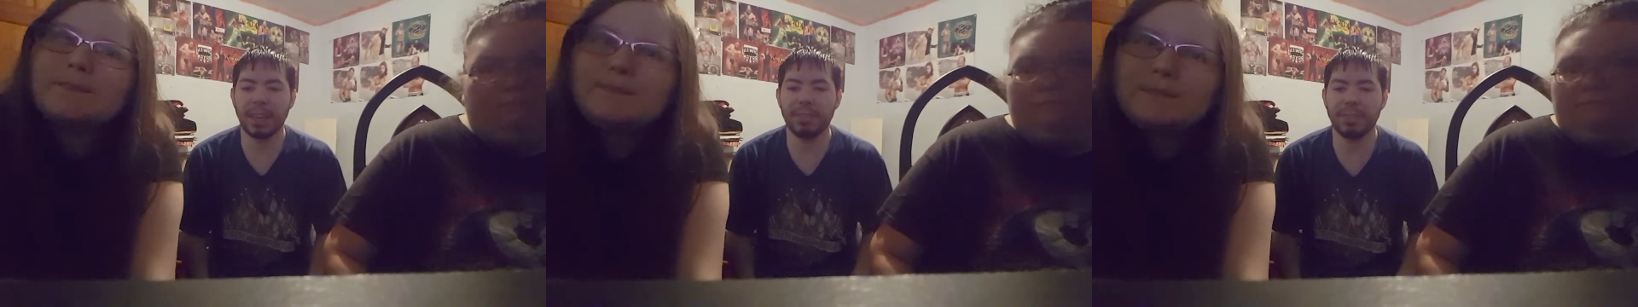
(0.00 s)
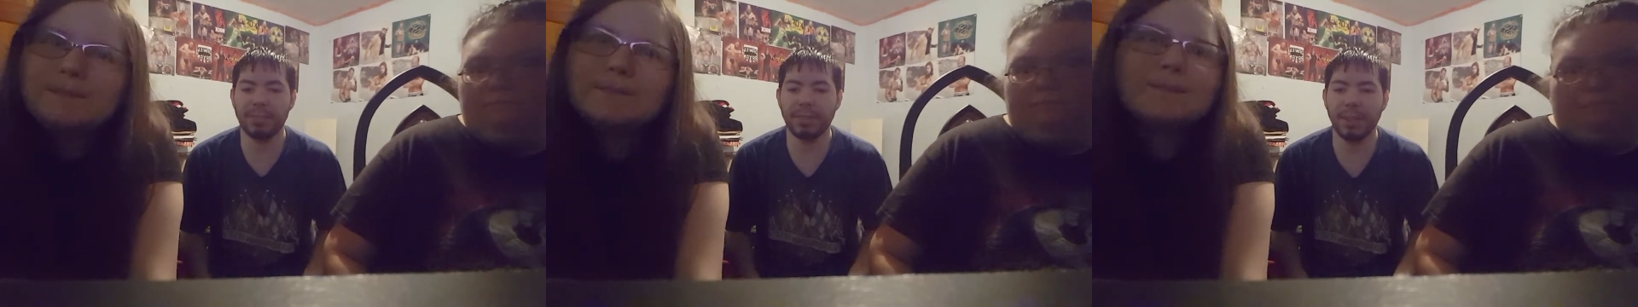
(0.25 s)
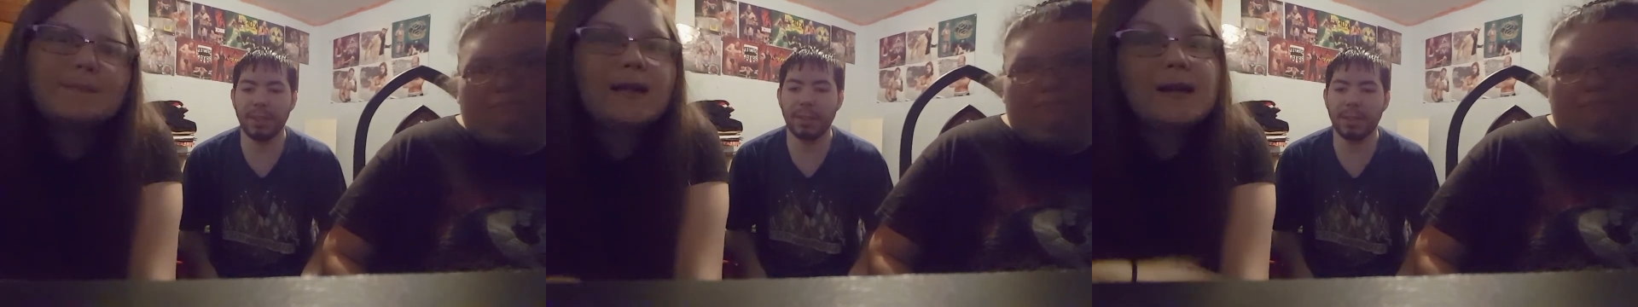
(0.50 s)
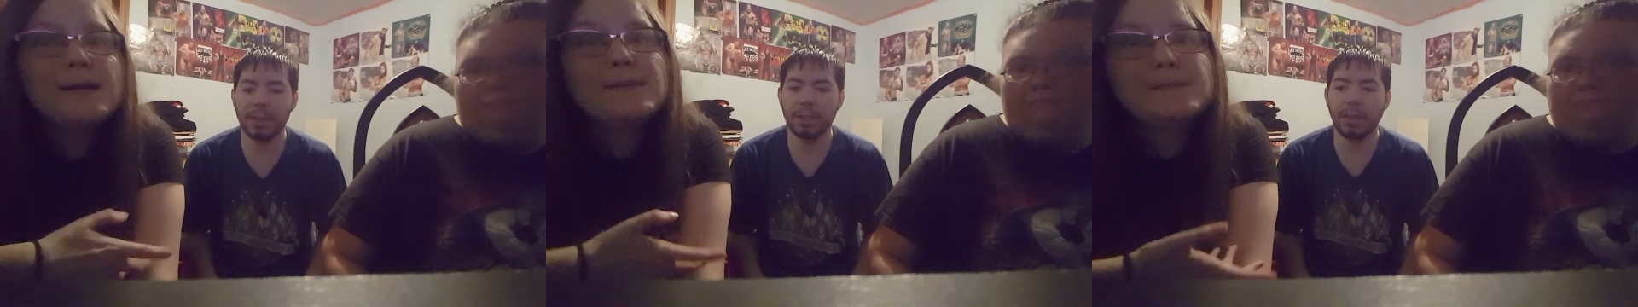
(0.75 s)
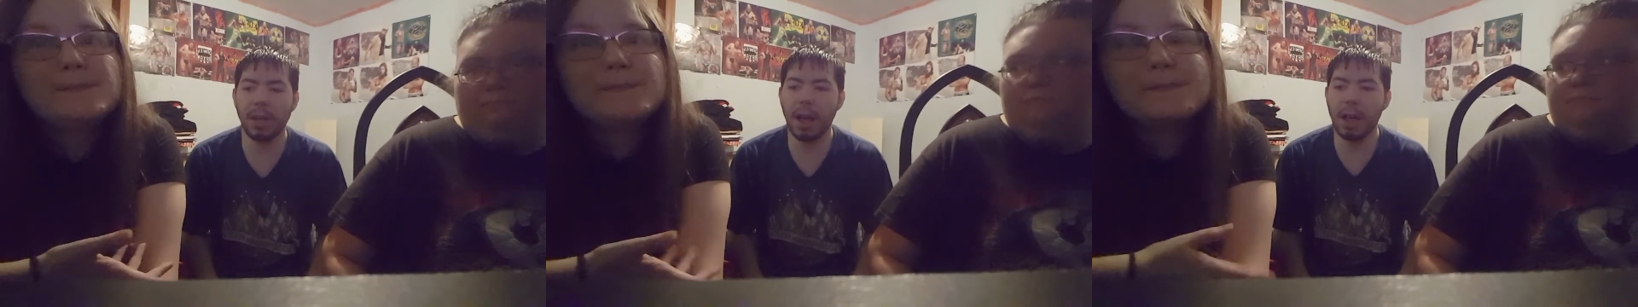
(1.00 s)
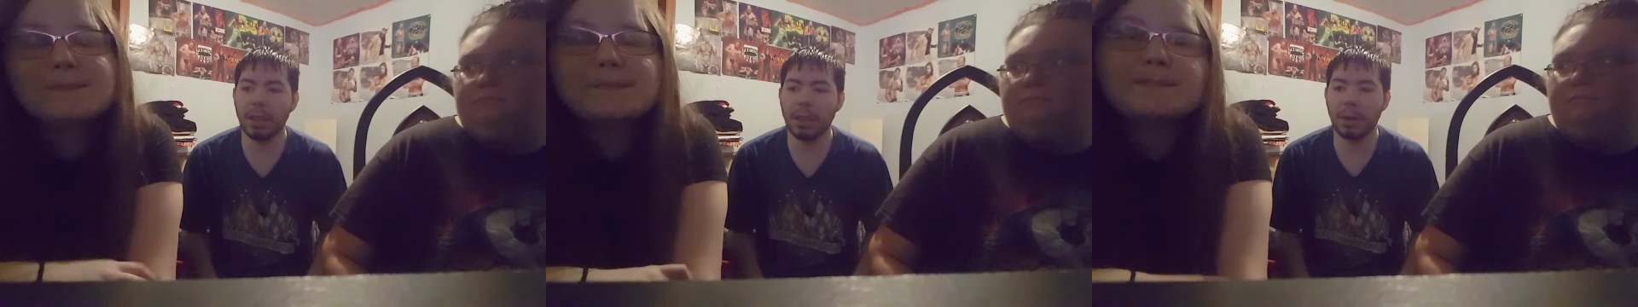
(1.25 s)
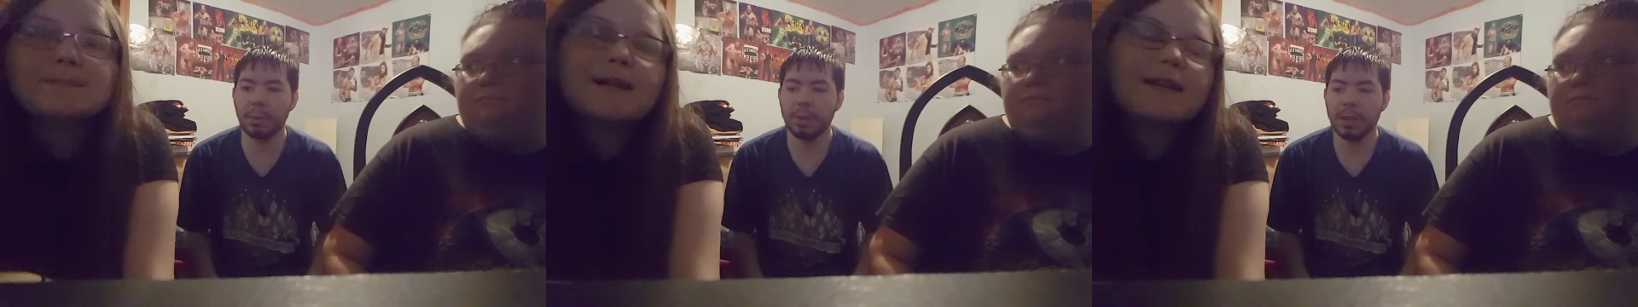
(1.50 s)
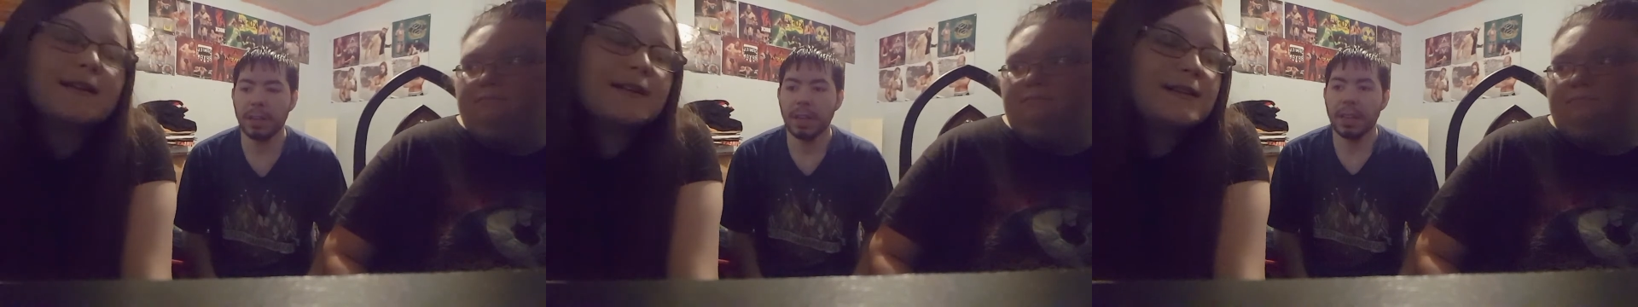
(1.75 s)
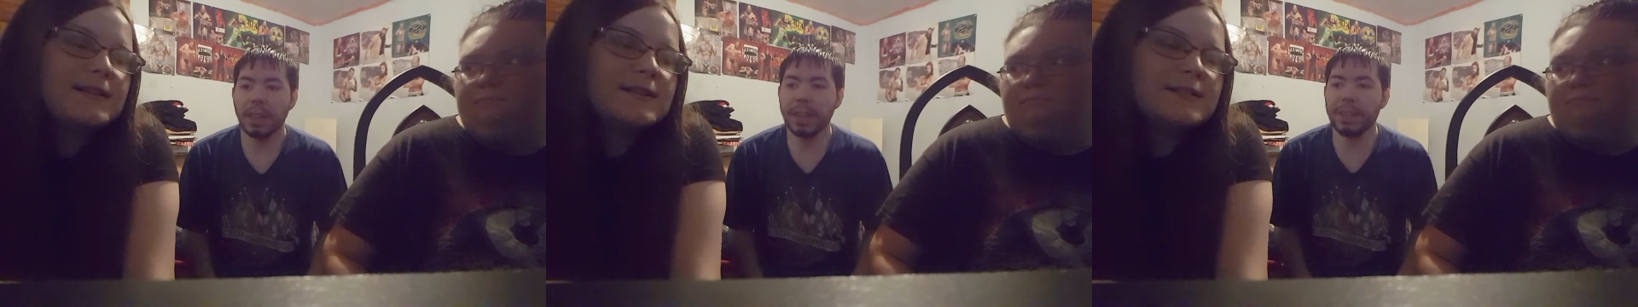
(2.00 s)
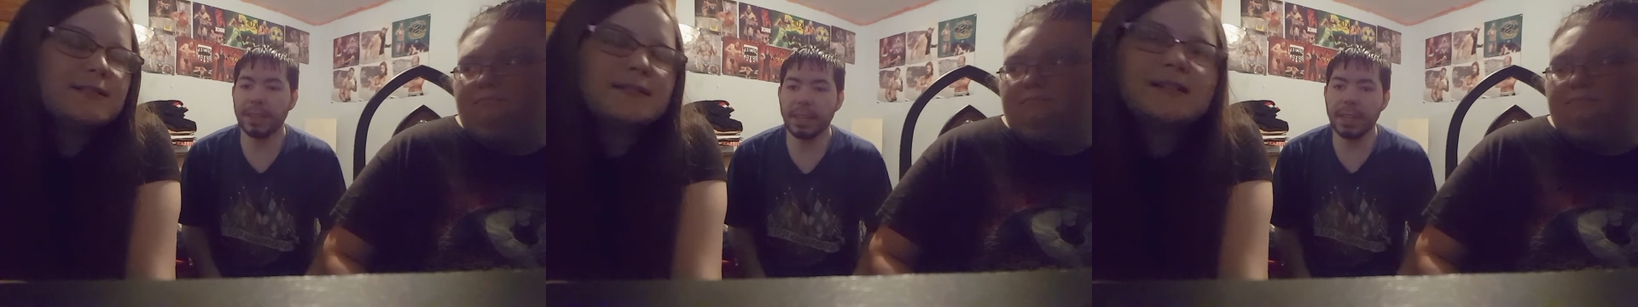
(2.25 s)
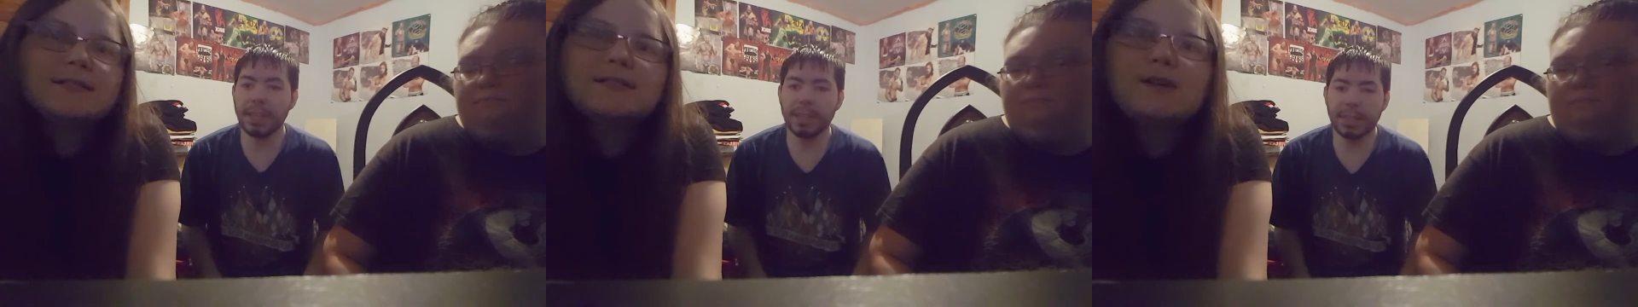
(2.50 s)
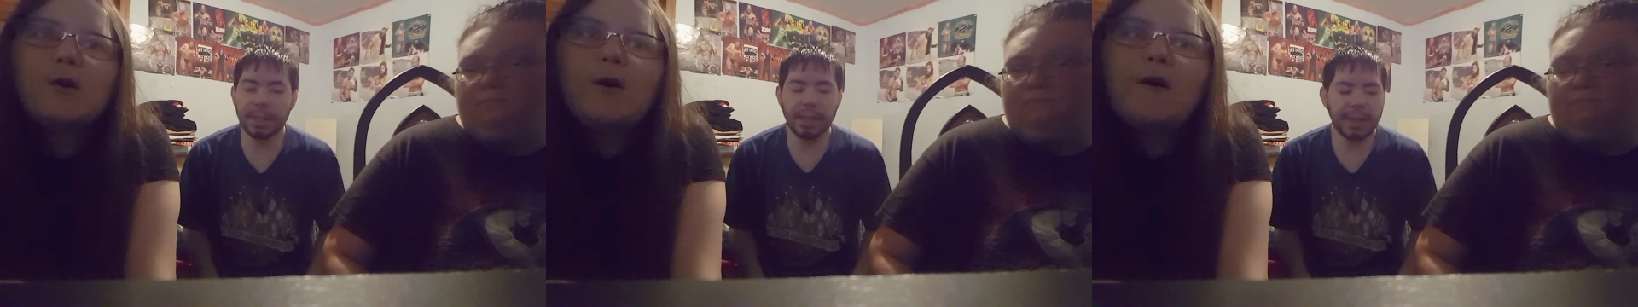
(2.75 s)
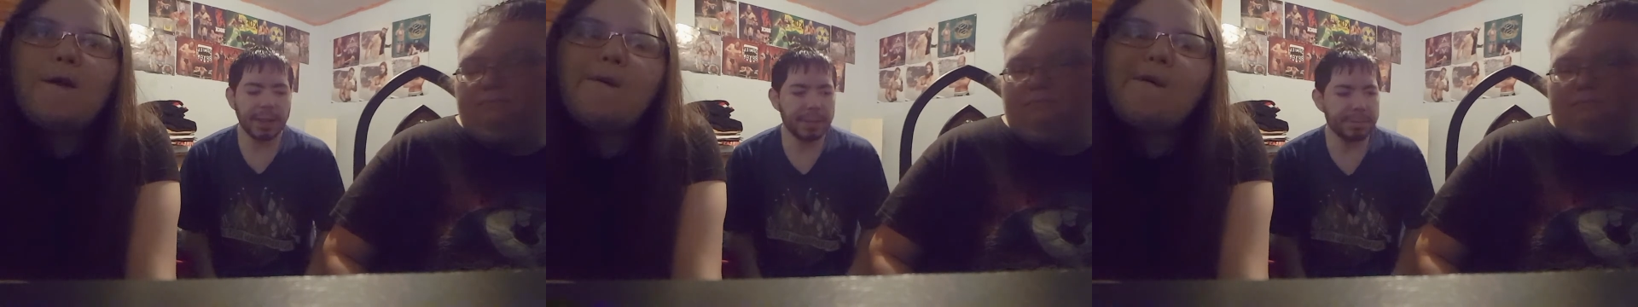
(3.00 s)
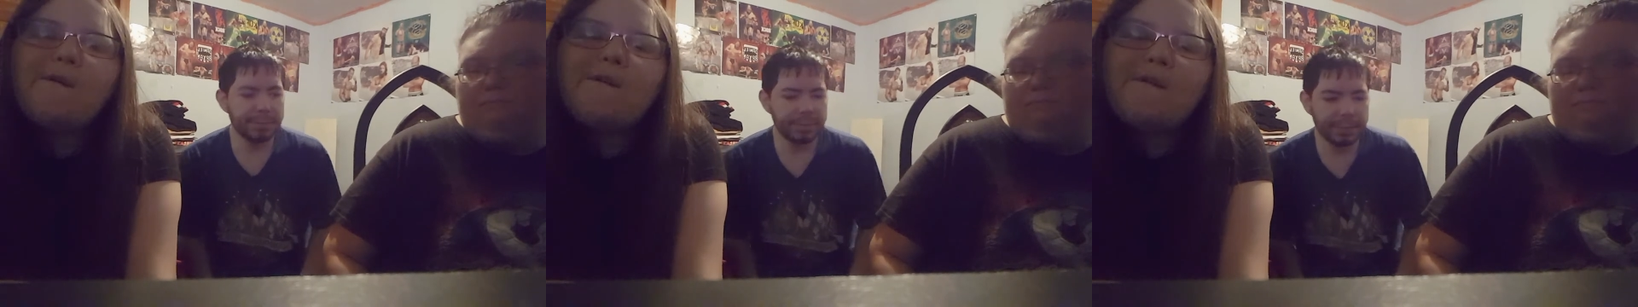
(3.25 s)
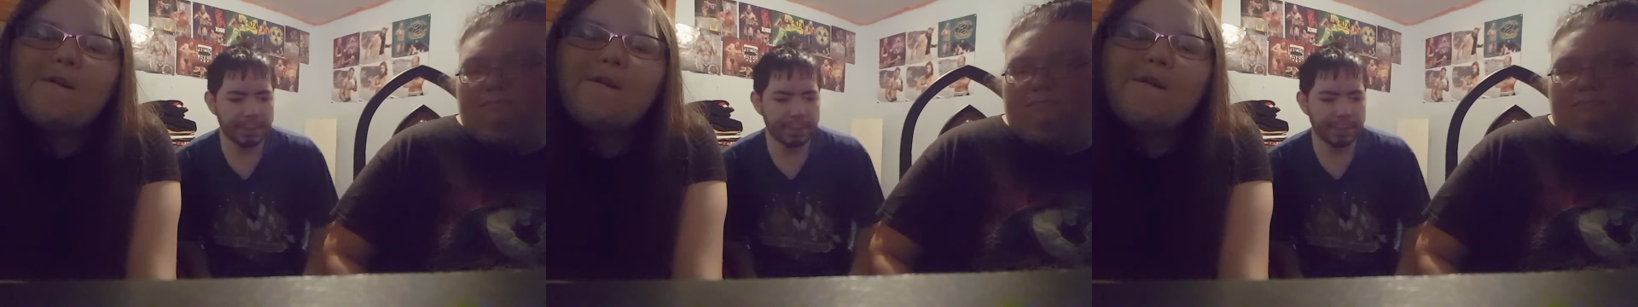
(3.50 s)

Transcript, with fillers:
Speaker 1: it felt a little hollow, like eating um,